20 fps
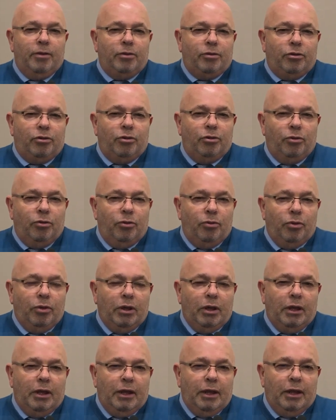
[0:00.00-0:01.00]
to
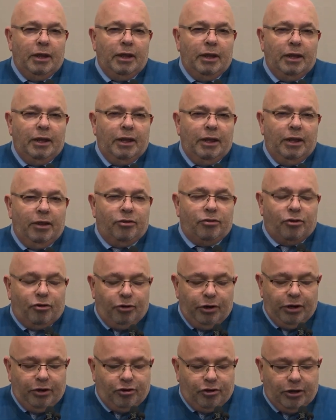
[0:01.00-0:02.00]
his
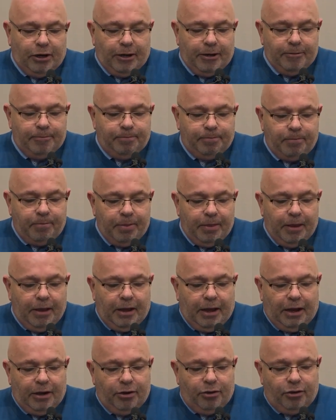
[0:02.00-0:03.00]
creature
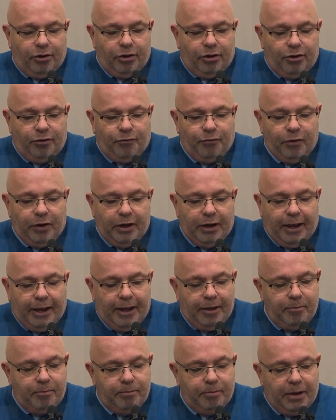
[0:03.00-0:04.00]
under a different
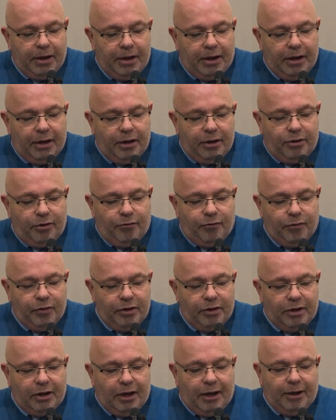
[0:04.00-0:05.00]
name and at a
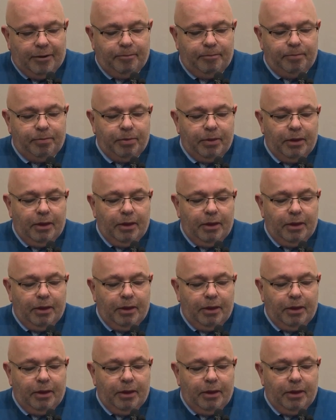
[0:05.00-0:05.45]
different time.